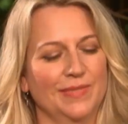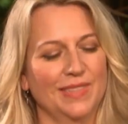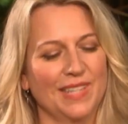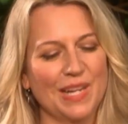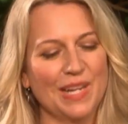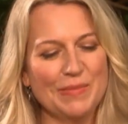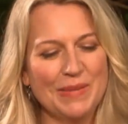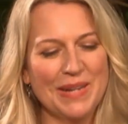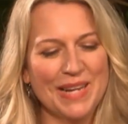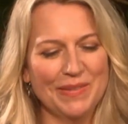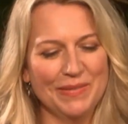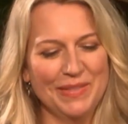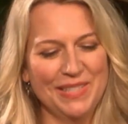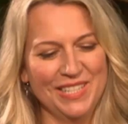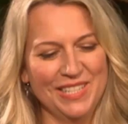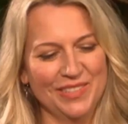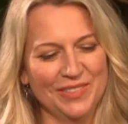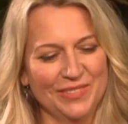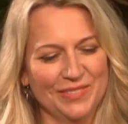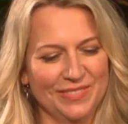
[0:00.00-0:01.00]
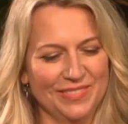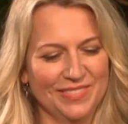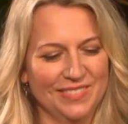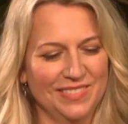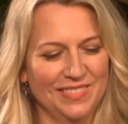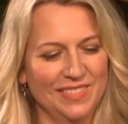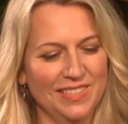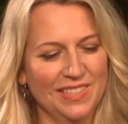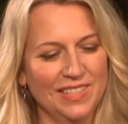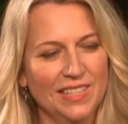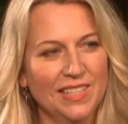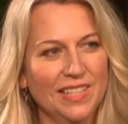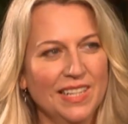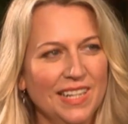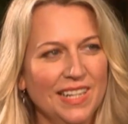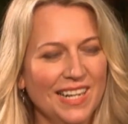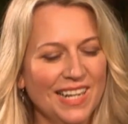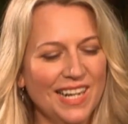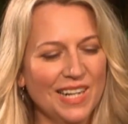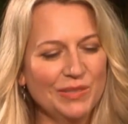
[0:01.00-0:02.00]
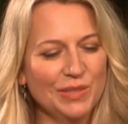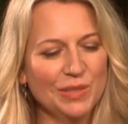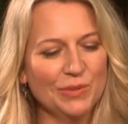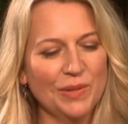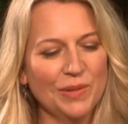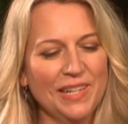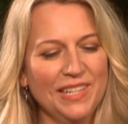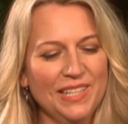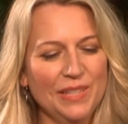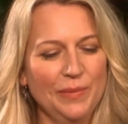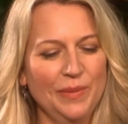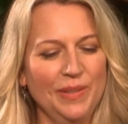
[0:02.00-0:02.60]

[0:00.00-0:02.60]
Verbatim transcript: I'd be happy to. Okay. I was ready to